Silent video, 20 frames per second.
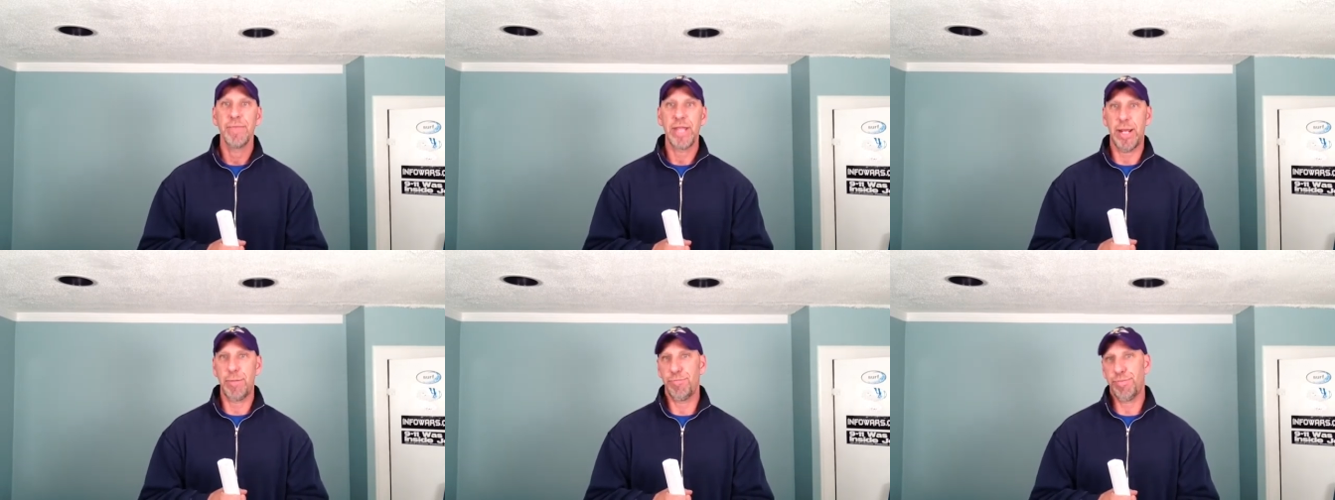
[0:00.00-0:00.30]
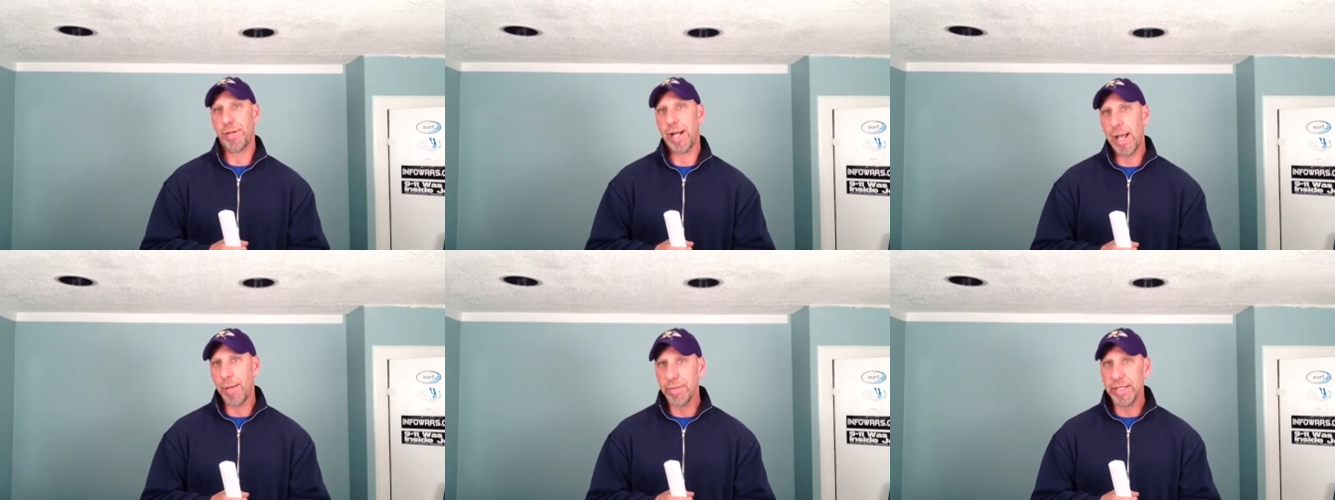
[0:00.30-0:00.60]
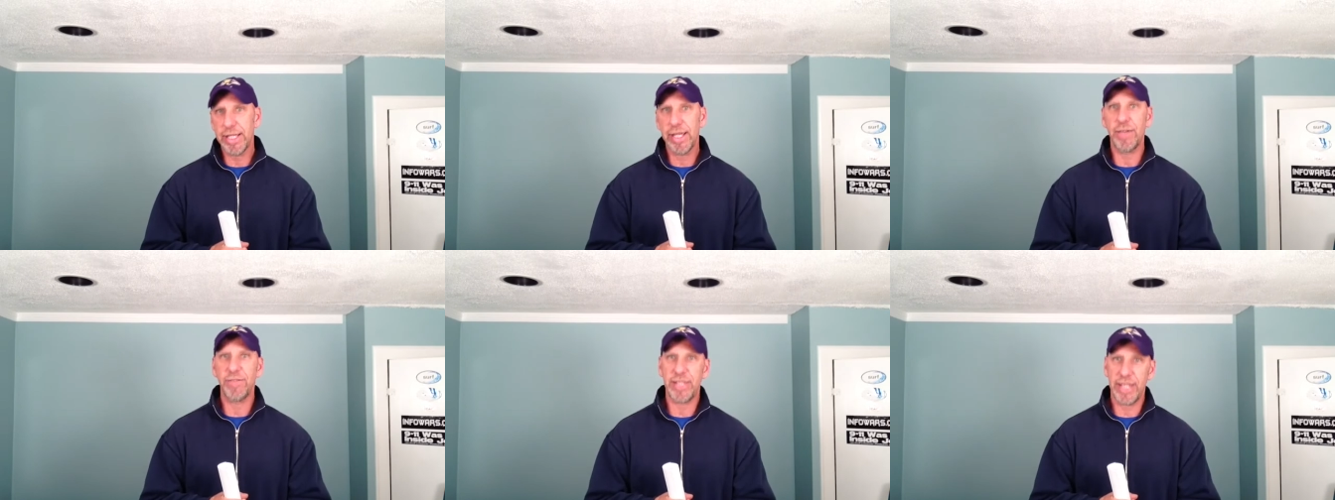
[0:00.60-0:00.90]
I'd
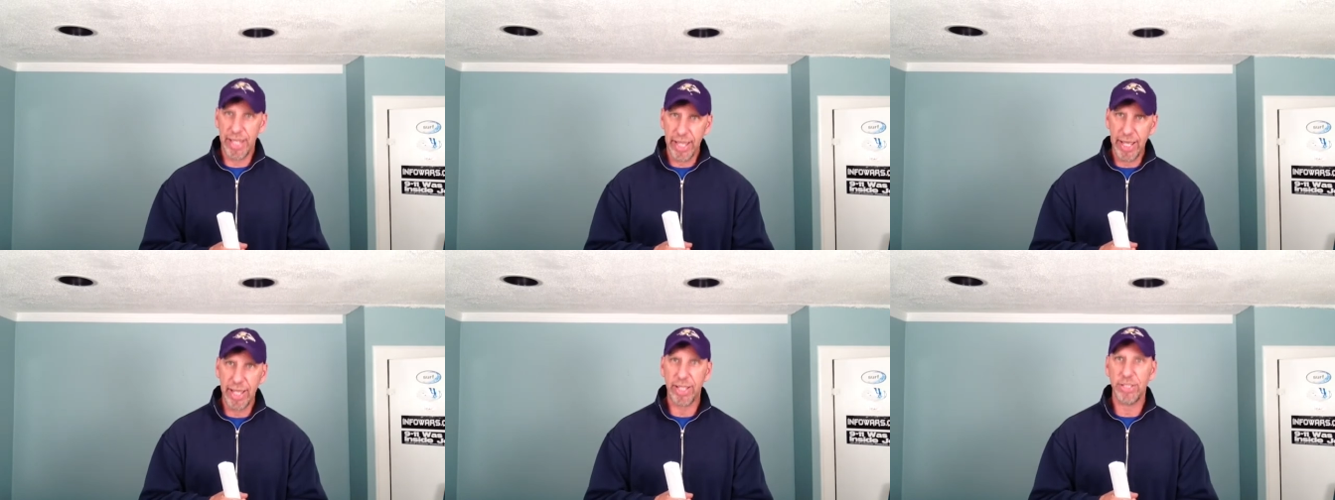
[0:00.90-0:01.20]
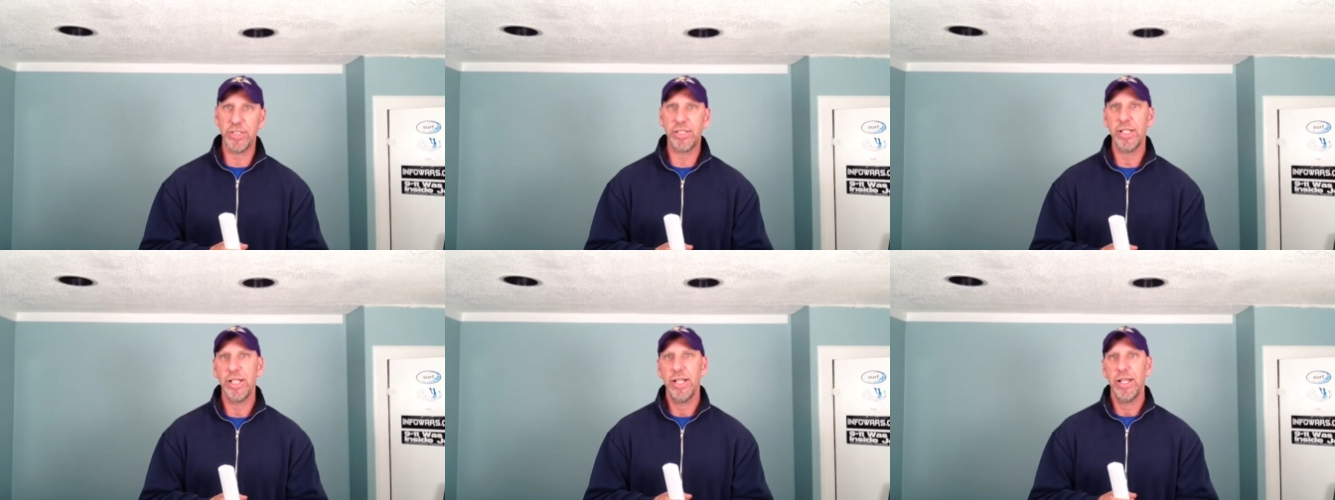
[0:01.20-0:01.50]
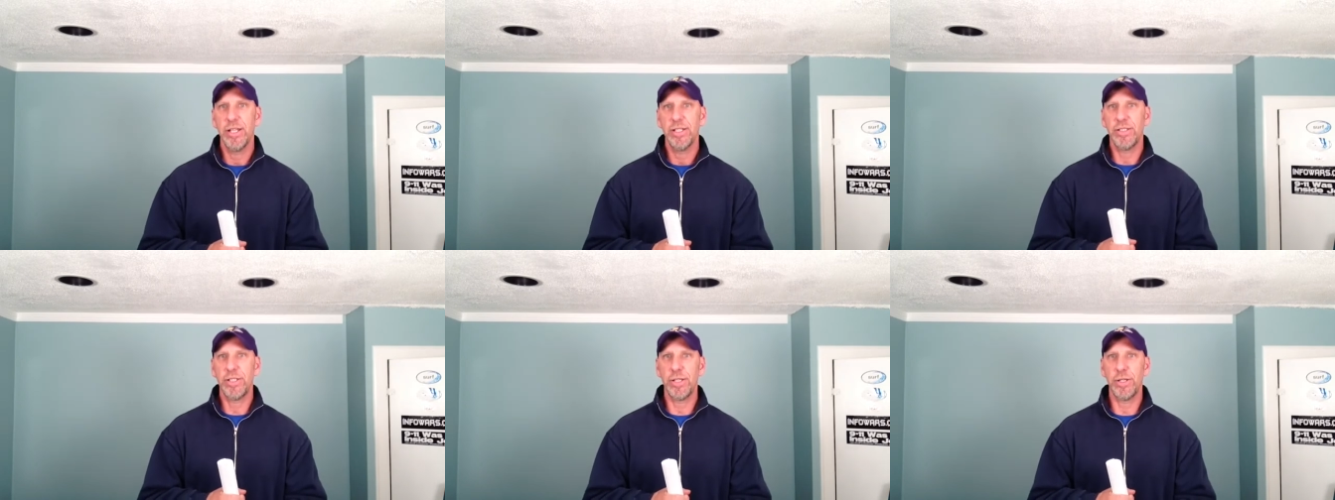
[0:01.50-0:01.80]
probably give the edge
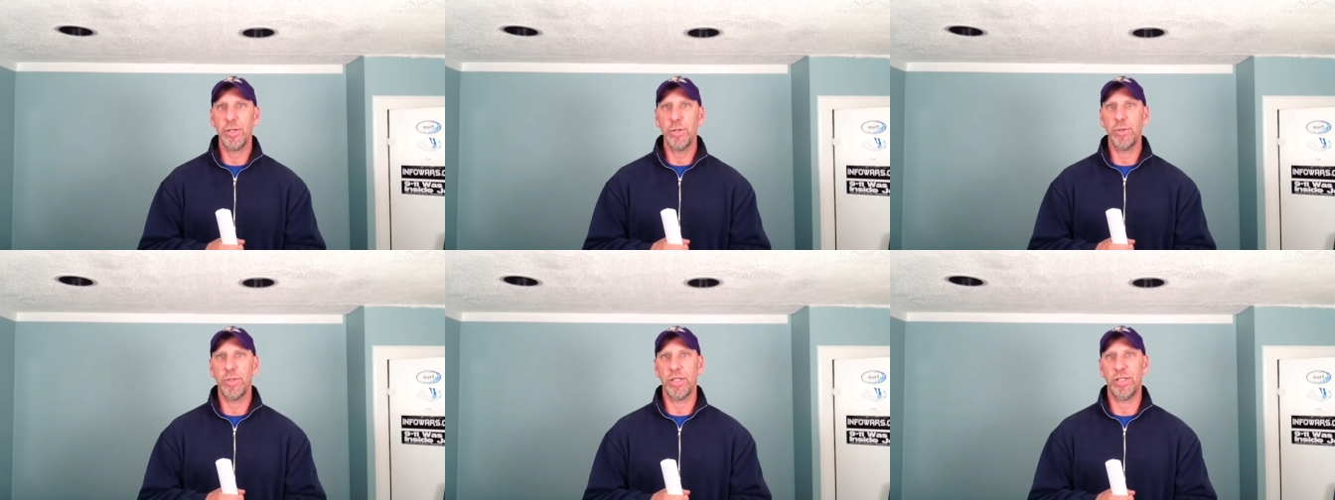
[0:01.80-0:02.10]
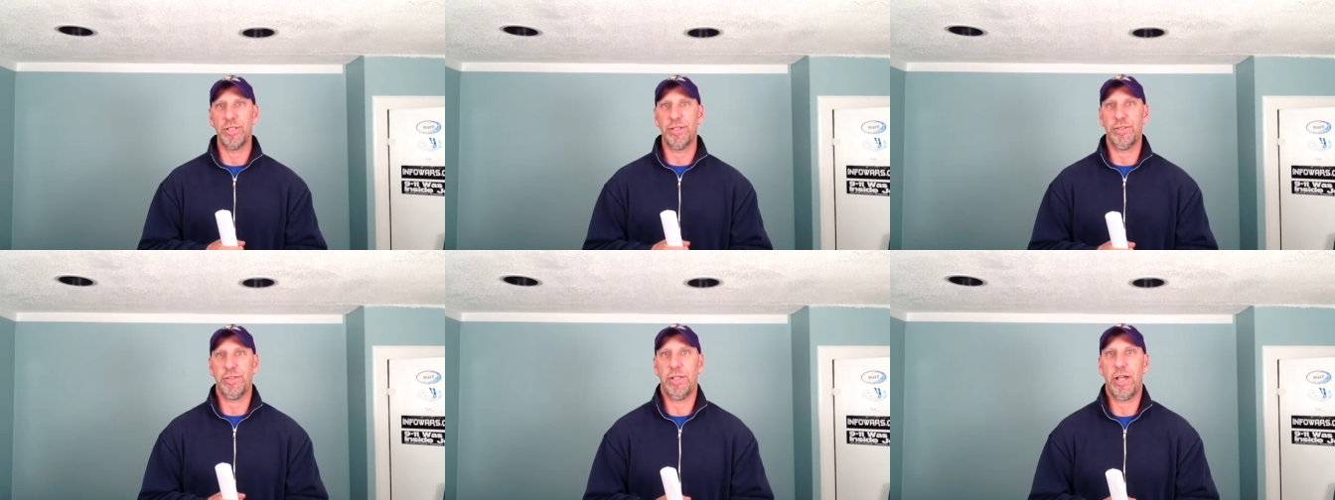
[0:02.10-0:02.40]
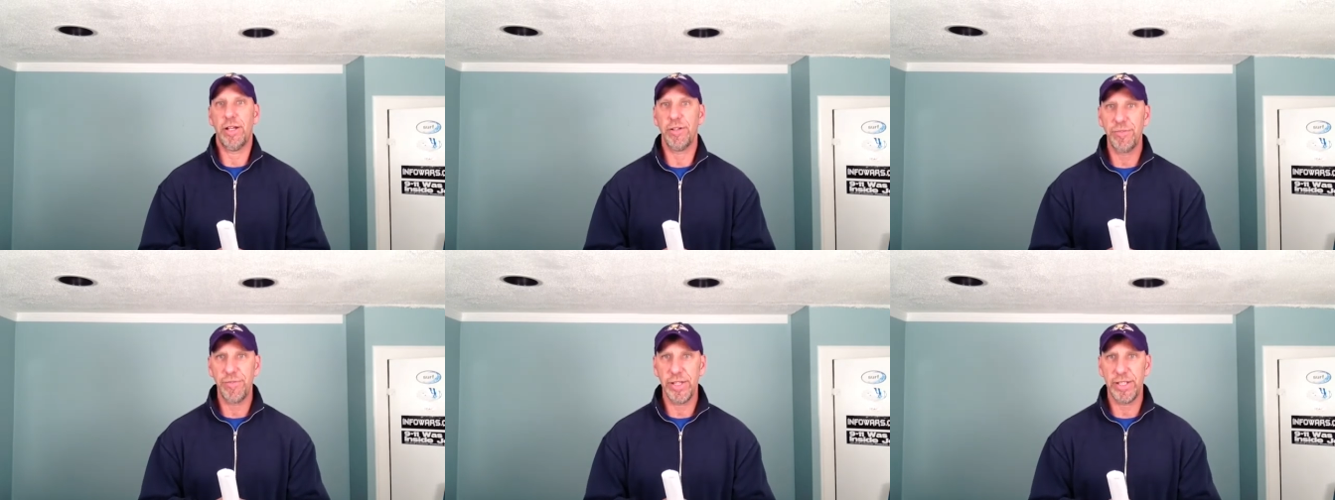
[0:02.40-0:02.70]
to
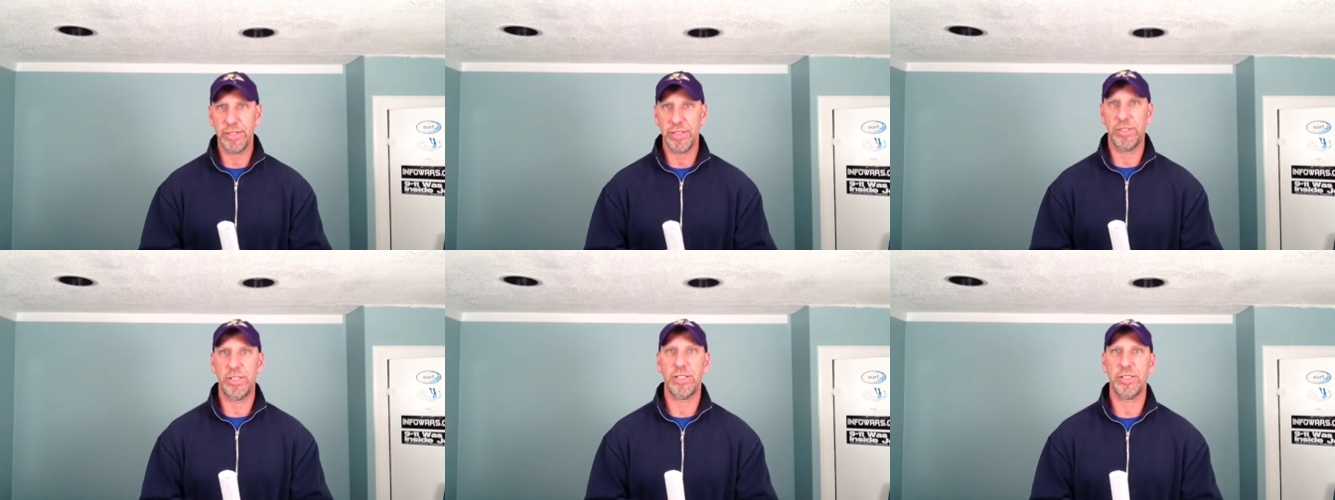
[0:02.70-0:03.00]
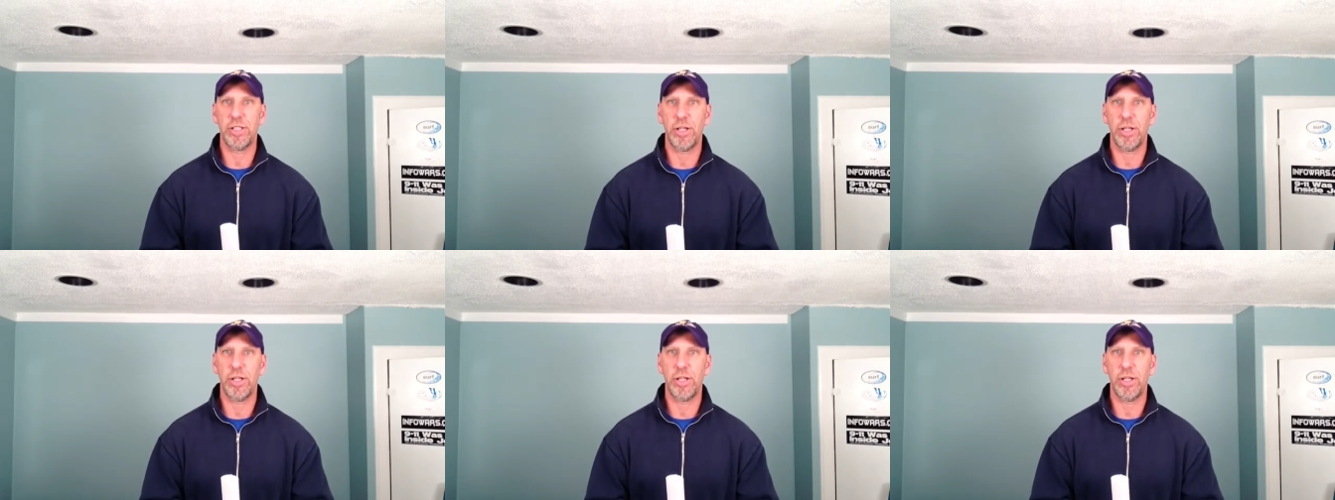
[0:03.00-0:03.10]
Lundqvist,